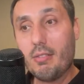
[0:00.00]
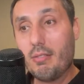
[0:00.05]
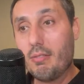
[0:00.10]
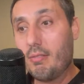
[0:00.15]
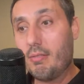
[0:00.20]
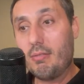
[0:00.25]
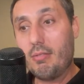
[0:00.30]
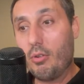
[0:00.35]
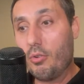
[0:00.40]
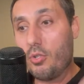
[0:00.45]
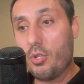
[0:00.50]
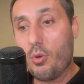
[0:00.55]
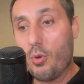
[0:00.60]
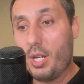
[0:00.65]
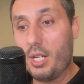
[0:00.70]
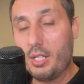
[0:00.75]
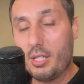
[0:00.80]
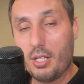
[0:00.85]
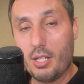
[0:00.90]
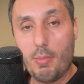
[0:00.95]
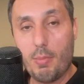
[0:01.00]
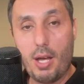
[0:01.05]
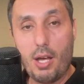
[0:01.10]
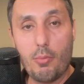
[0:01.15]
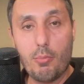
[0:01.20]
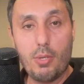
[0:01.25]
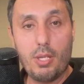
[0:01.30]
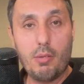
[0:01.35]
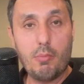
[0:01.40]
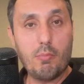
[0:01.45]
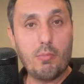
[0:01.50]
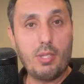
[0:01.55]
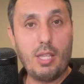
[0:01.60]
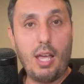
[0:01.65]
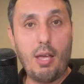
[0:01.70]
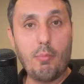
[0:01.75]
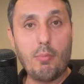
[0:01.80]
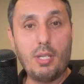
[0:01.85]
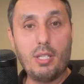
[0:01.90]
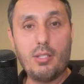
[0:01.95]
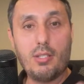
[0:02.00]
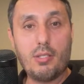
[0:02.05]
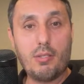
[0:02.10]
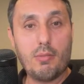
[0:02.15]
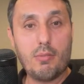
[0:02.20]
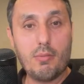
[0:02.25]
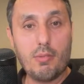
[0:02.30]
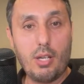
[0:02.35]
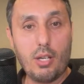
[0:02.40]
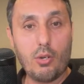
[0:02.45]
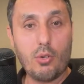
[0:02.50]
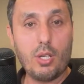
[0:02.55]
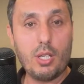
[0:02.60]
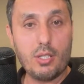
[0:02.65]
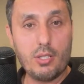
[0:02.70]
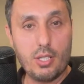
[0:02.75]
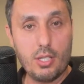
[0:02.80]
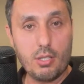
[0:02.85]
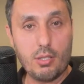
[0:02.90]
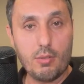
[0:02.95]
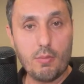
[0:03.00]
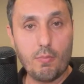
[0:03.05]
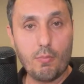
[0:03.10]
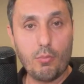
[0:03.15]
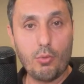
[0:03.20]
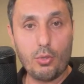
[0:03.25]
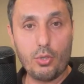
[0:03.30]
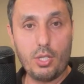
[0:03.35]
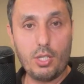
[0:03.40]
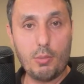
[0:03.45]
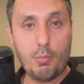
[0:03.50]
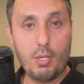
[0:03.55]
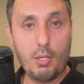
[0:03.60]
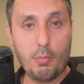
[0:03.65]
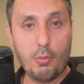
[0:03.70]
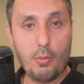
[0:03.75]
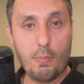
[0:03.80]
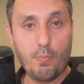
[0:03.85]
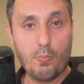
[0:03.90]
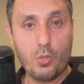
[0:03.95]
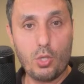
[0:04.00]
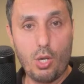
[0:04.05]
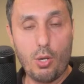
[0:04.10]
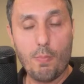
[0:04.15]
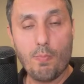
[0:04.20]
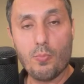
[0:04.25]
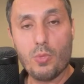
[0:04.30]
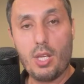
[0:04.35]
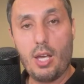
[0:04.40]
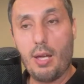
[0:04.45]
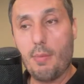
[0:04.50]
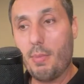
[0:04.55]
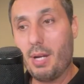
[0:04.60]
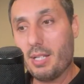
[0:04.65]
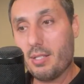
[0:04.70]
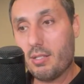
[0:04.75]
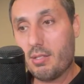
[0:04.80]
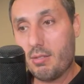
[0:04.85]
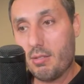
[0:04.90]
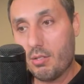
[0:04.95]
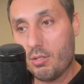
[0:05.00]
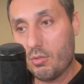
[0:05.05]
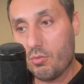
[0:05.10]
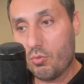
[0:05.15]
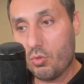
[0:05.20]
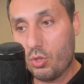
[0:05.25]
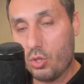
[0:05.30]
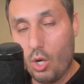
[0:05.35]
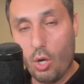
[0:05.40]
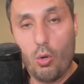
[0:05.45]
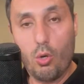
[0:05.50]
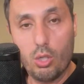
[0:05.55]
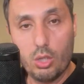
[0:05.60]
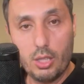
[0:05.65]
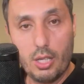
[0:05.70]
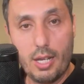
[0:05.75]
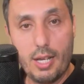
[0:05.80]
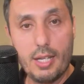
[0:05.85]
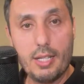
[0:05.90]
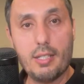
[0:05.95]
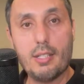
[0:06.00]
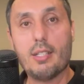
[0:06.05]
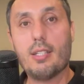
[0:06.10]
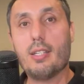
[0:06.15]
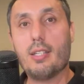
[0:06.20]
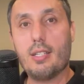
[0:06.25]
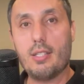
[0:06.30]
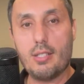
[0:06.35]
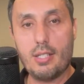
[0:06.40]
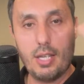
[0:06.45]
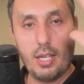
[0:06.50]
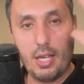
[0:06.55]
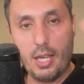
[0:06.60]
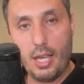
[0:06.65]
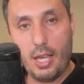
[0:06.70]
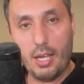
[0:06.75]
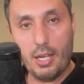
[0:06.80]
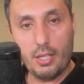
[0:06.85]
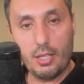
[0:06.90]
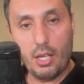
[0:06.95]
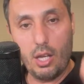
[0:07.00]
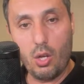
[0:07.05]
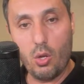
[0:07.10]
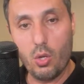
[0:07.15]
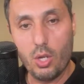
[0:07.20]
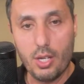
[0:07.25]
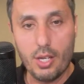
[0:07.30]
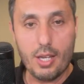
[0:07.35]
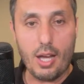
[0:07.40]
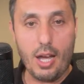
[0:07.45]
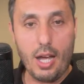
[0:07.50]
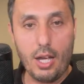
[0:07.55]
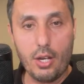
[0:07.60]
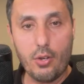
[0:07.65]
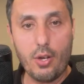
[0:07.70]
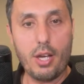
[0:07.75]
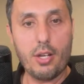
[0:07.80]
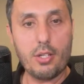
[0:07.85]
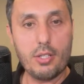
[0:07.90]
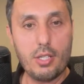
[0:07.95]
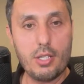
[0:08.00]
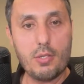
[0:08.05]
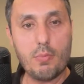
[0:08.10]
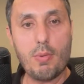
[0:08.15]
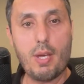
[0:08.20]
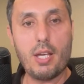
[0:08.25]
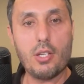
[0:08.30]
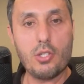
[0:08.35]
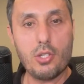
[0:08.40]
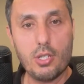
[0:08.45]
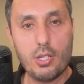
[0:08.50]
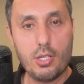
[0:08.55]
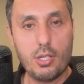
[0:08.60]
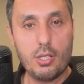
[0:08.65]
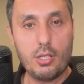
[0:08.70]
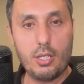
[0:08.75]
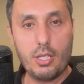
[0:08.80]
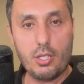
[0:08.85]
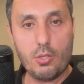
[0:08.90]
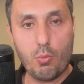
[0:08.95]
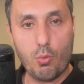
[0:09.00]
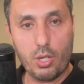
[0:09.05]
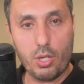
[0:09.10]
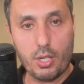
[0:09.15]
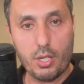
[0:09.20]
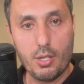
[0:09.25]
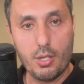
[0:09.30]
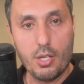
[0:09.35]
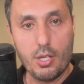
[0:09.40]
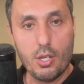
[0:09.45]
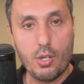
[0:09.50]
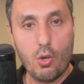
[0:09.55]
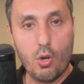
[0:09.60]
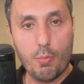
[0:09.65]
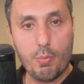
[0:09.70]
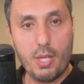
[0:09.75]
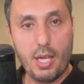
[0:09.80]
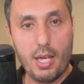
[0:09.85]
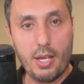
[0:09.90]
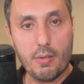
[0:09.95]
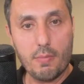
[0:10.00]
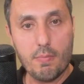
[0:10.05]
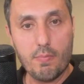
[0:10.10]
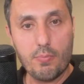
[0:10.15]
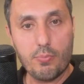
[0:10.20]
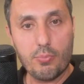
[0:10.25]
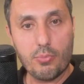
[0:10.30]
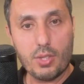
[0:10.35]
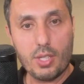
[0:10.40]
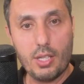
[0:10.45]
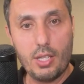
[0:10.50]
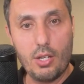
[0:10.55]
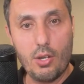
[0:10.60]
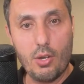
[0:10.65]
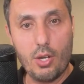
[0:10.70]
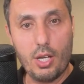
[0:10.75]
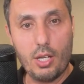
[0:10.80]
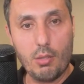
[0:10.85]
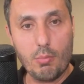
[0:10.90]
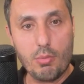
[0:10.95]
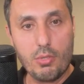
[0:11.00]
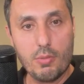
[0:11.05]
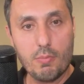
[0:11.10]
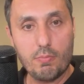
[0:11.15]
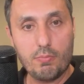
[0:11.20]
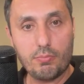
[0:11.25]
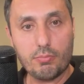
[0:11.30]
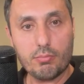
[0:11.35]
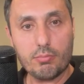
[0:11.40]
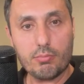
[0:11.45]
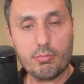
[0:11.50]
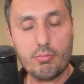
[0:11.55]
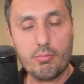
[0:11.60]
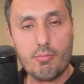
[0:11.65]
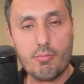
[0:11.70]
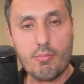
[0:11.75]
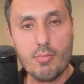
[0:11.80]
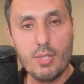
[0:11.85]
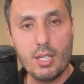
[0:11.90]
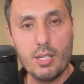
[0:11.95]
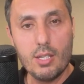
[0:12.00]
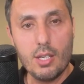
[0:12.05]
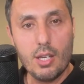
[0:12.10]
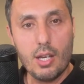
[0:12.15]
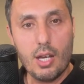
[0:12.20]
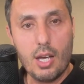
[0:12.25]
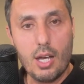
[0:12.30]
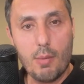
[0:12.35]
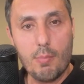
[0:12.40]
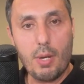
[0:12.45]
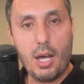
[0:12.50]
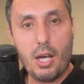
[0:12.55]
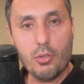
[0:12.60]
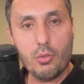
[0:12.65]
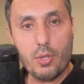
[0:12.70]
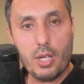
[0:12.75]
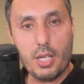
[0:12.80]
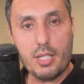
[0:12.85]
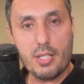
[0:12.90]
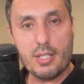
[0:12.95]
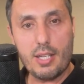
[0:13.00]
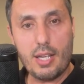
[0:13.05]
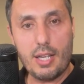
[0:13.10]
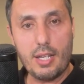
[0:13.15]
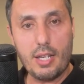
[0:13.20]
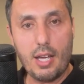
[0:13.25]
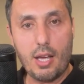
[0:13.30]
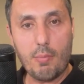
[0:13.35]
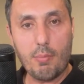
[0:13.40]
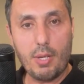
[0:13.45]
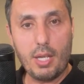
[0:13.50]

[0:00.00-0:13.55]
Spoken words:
don't know anything about me, that means I don't exist for these people. So I must go online and say, hey, hello, I know how to dispatch, let's work. Hope that, helps. How do I sign up a